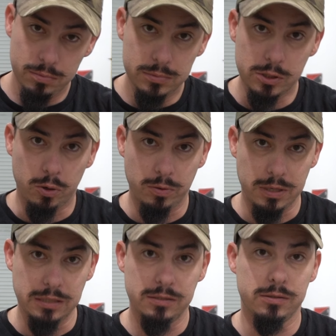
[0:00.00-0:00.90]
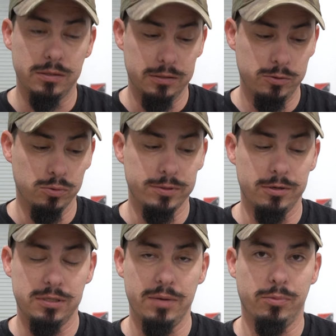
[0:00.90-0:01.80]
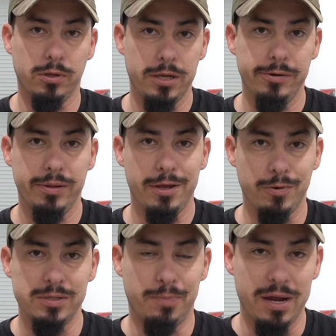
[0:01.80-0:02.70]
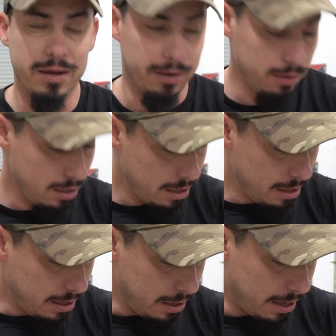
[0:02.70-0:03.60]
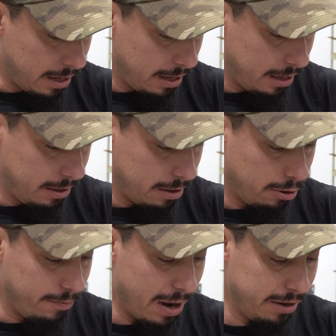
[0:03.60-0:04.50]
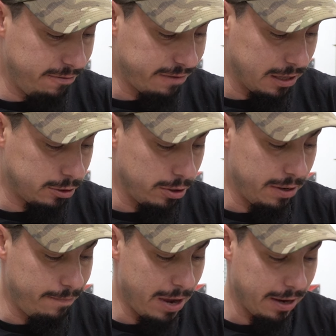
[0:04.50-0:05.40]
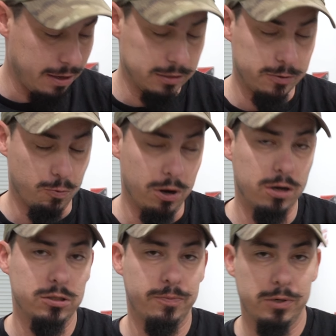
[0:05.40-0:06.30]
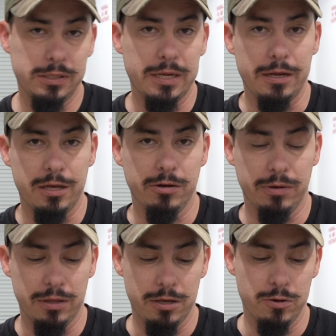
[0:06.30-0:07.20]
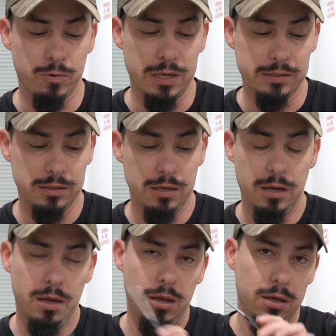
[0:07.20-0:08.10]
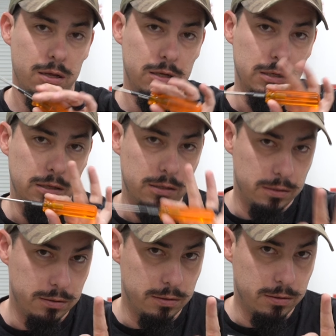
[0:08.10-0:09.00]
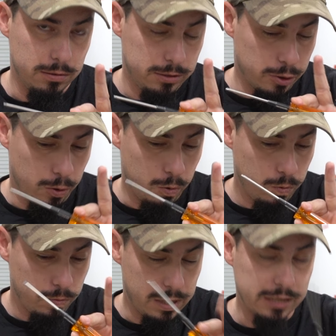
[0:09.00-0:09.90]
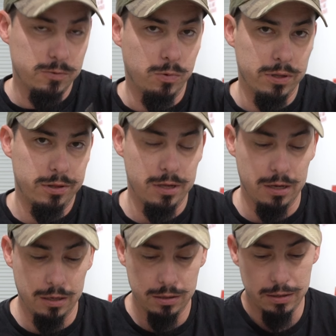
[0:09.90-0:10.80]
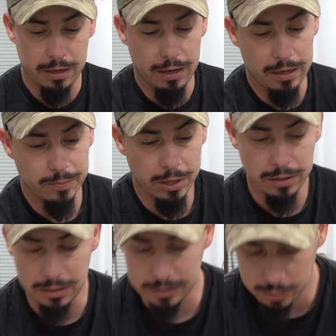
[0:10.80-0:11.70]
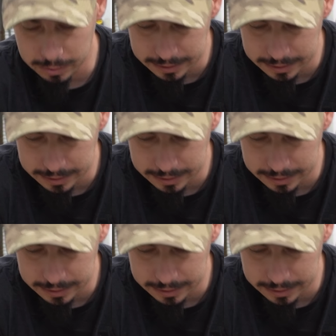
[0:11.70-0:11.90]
So these tools are assembled here in the US by hand and are manufactured and packaged 100% here in the US. So that's one thing that I like about these tools